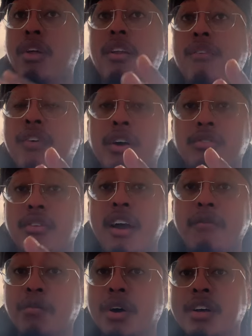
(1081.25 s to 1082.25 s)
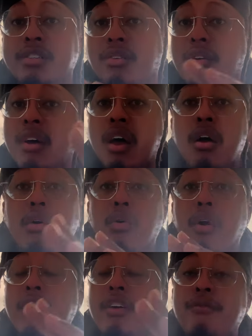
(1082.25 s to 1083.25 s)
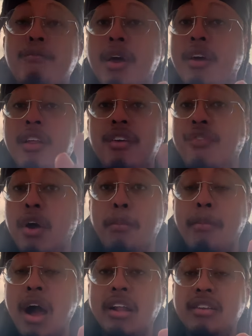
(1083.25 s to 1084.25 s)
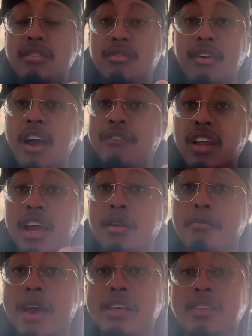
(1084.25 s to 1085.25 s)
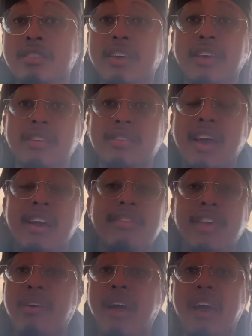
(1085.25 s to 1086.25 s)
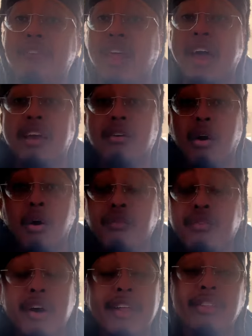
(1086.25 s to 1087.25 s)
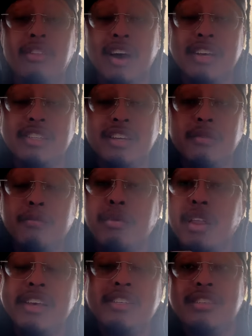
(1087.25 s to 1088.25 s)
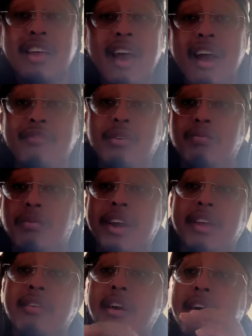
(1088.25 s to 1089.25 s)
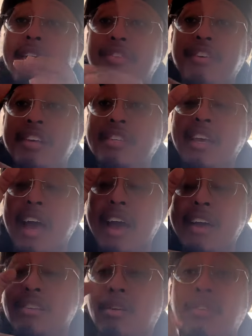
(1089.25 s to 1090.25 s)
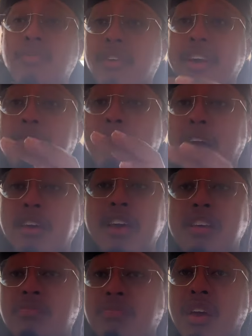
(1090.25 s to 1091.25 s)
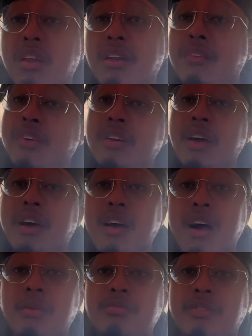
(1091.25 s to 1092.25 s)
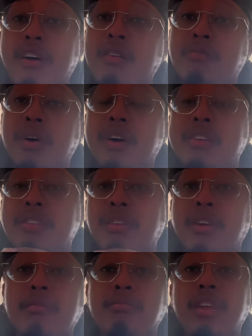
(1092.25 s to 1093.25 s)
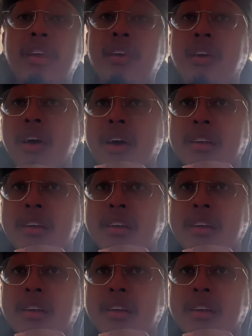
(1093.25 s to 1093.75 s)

NFL Draft Buzz or NFL Mock Draft Database and things, they'll have, like, over a dozen places that have them ranked. This guy is only ranked by ESPN, NFL.com, Draft Buzz, and MDDB.